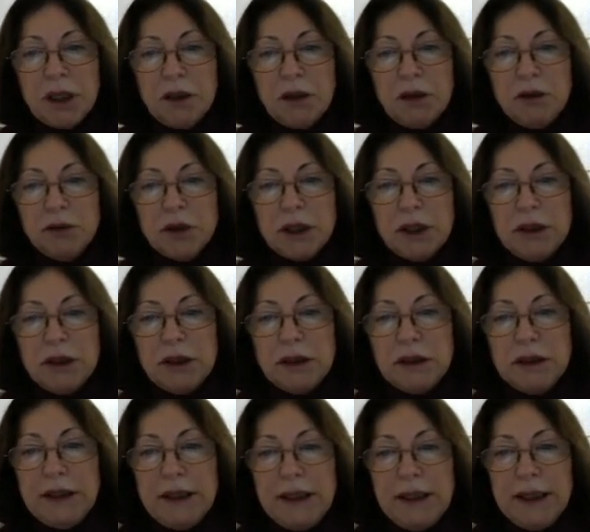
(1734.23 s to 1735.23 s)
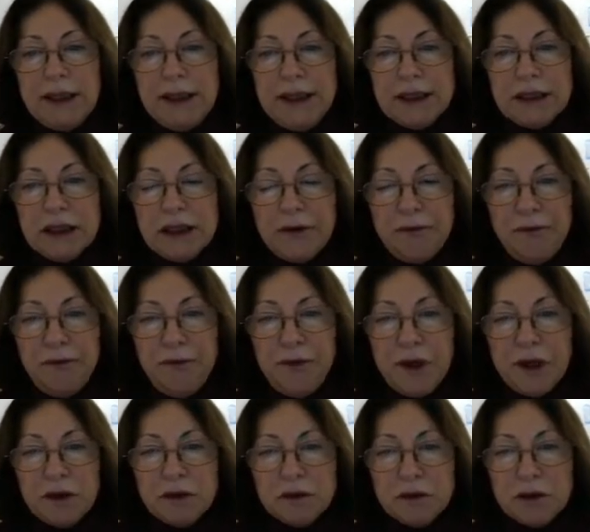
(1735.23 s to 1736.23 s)
look, the electric
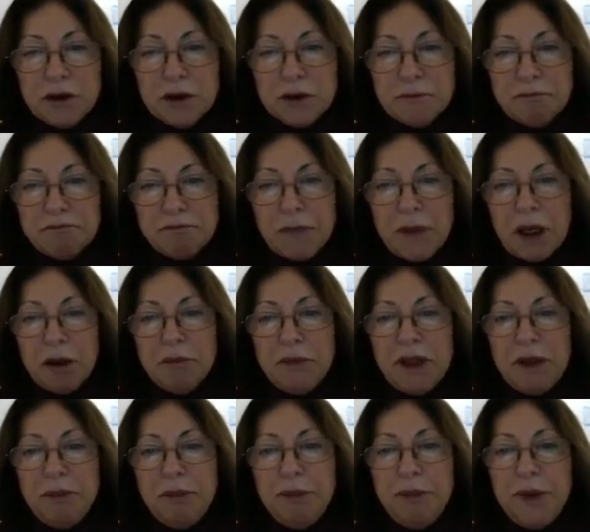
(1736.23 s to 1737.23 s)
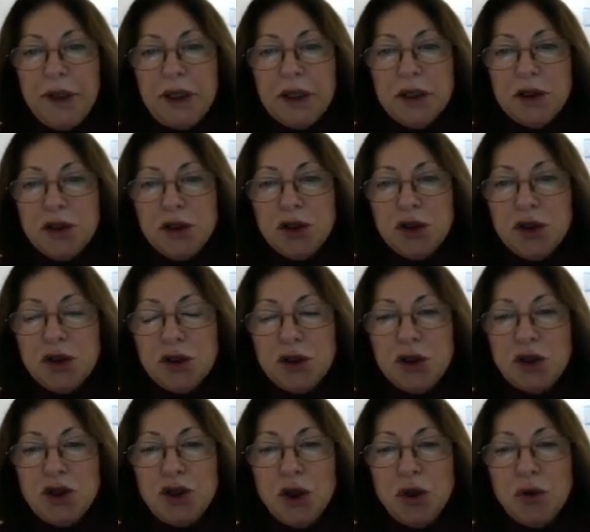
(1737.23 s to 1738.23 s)
field may be
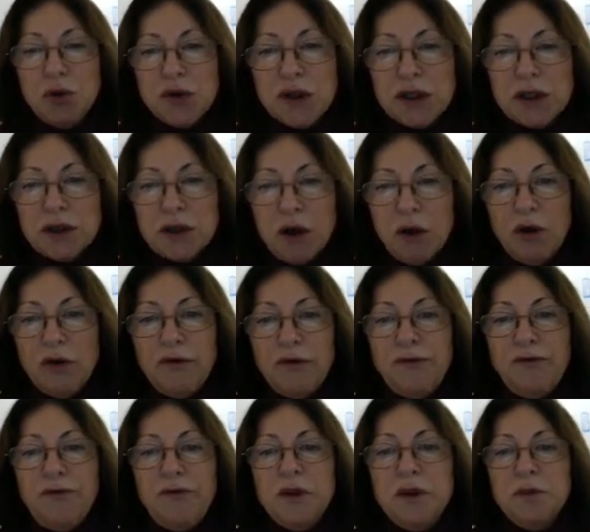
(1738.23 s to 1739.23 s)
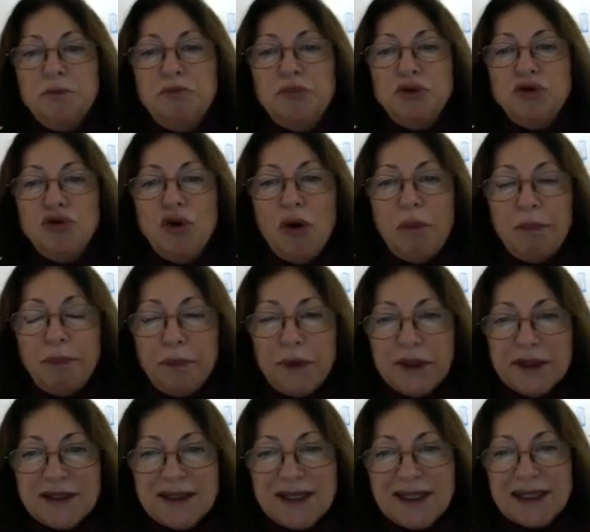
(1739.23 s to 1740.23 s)
chosen of
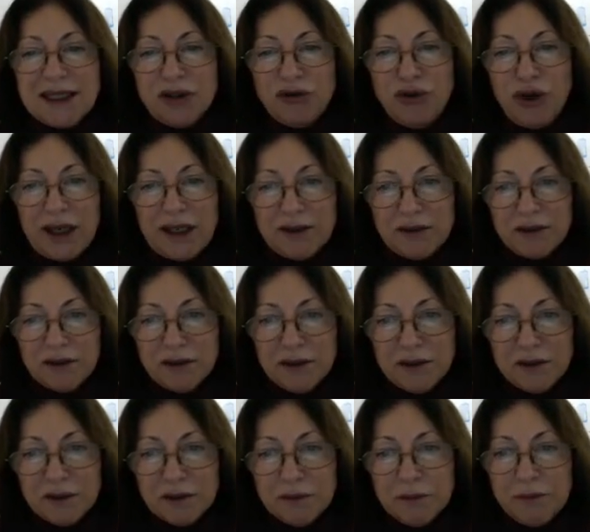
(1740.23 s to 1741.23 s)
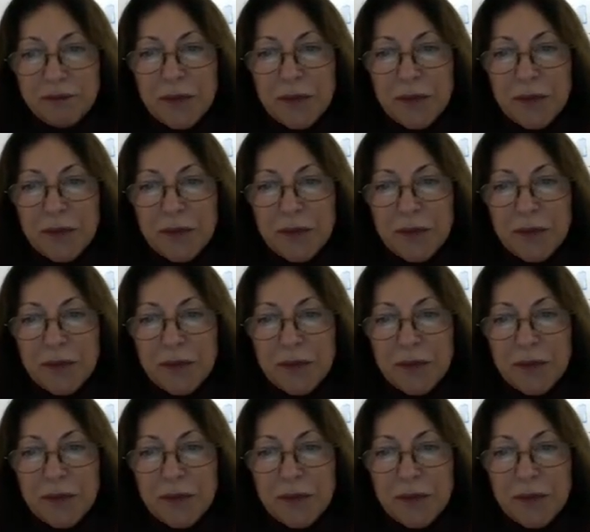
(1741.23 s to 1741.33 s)
proper strength